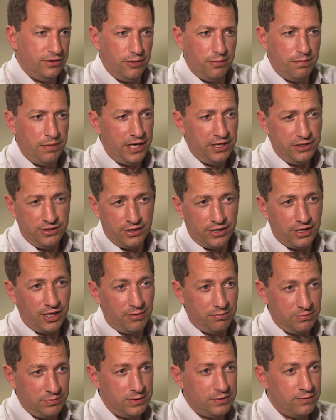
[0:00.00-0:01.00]
A patient
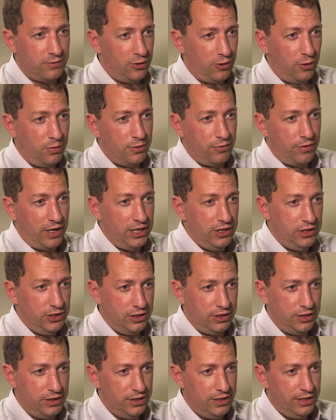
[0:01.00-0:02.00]
comes for an
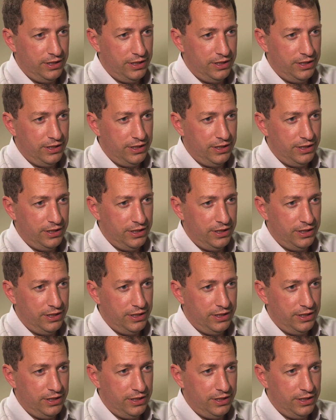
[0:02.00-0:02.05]
operation,